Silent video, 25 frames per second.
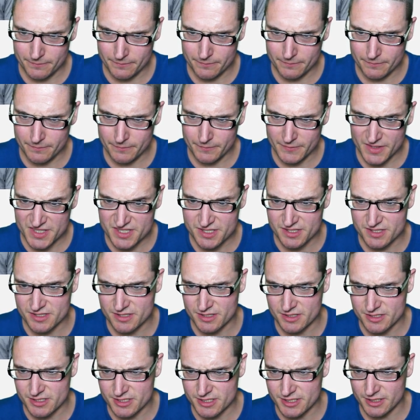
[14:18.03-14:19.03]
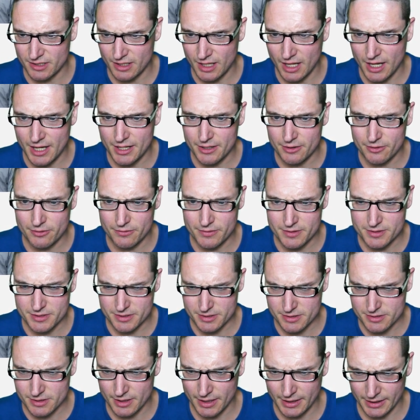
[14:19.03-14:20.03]
this is a slider. This is
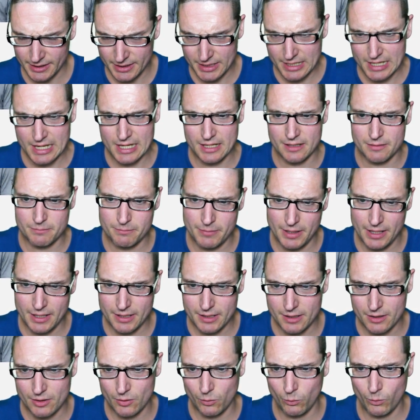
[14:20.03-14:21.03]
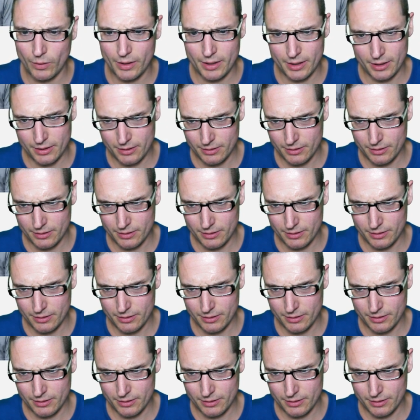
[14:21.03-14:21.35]
like an embed in a way